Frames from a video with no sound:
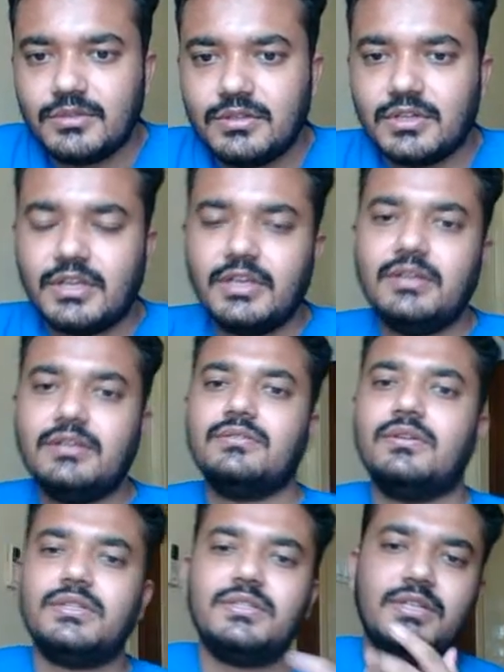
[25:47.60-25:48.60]
The king is
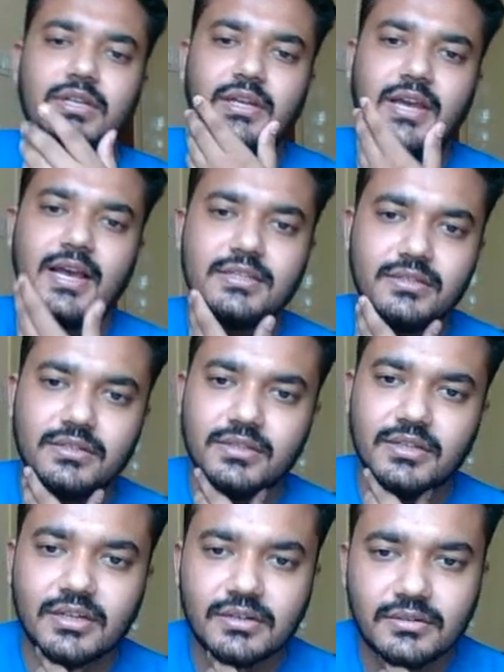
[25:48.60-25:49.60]
not still castled
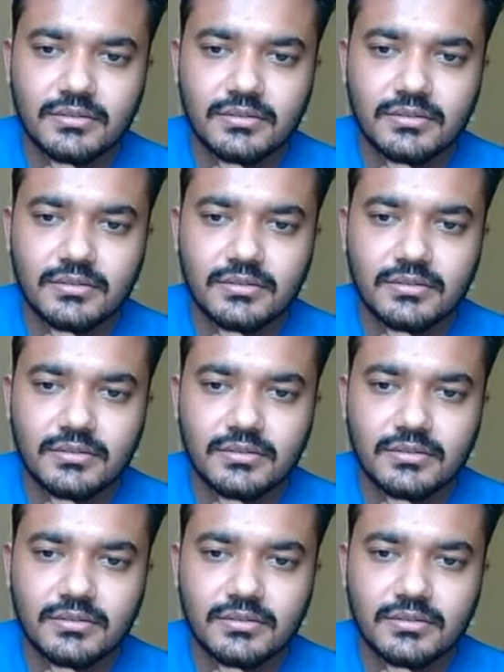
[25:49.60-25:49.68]
there.